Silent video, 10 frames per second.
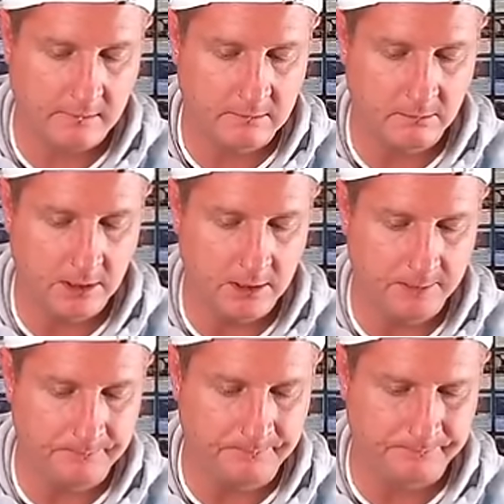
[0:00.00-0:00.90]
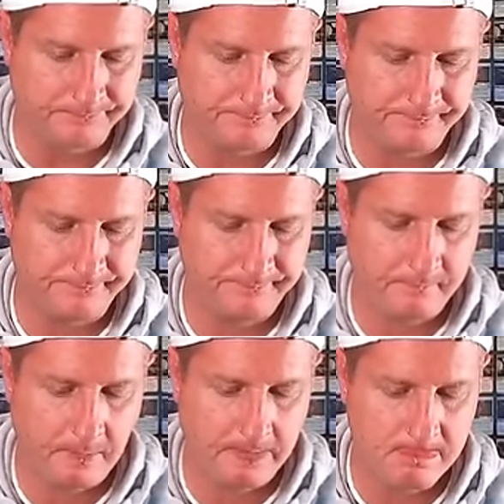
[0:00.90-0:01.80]
some uh,
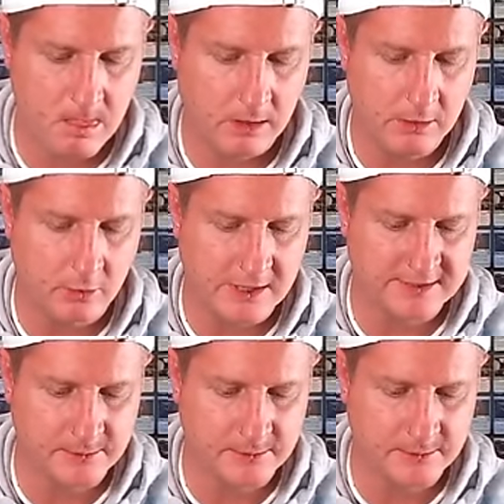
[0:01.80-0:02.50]
you crack some